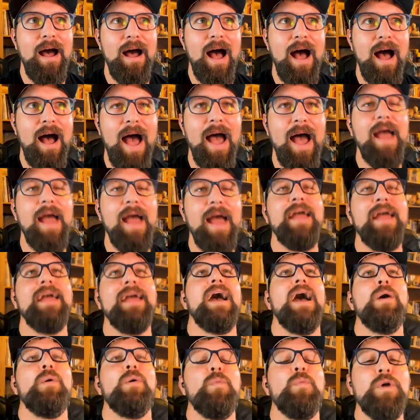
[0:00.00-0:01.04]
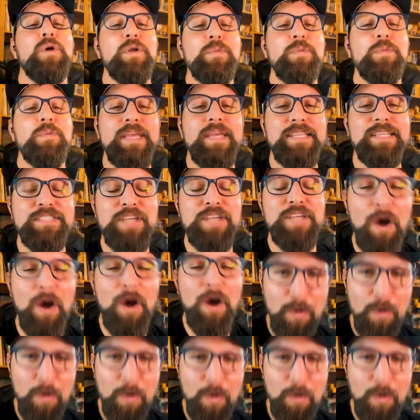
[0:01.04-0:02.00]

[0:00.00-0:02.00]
I would be totally